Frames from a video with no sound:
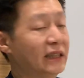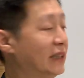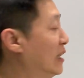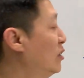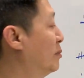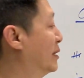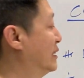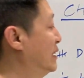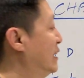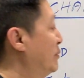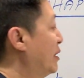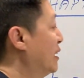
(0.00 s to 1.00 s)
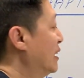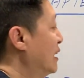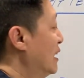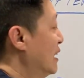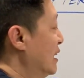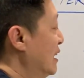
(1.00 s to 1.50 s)
Then you must see whether
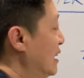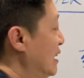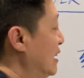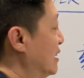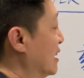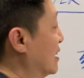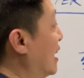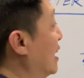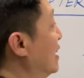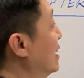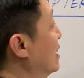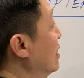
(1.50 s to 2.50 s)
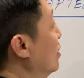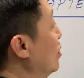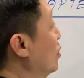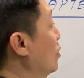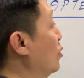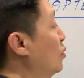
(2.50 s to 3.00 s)
is the tiger
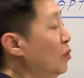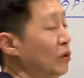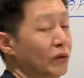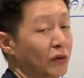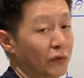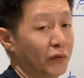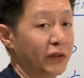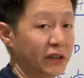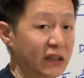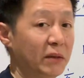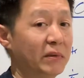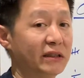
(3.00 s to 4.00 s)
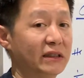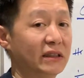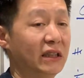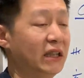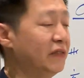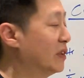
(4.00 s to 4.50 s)
good for the day
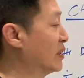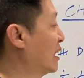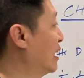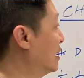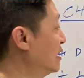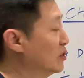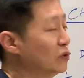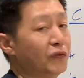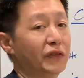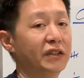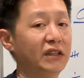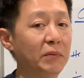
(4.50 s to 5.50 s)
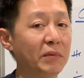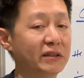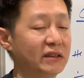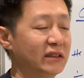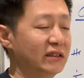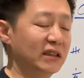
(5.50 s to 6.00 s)
master. If the tiger is good for the day
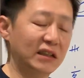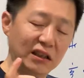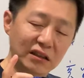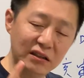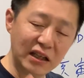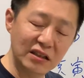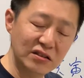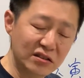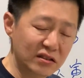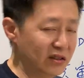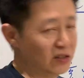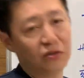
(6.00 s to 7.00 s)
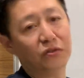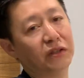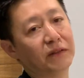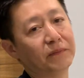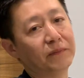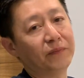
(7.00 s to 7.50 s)
master, the intention is good.